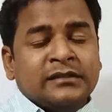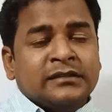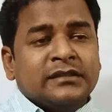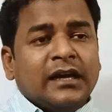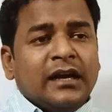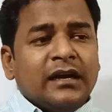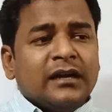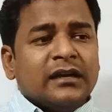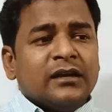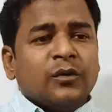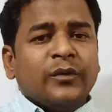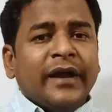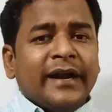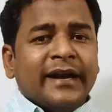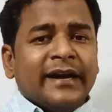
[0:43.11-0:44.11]
that
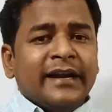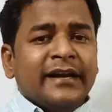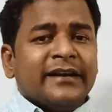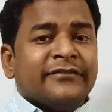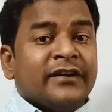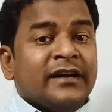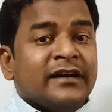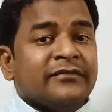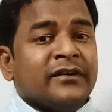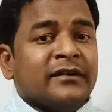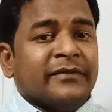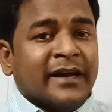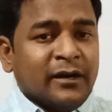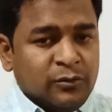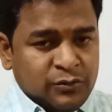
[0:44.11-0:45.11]
we are getting different
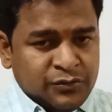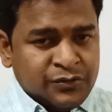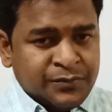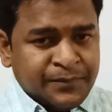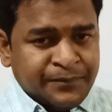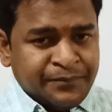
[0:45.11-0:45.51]
values.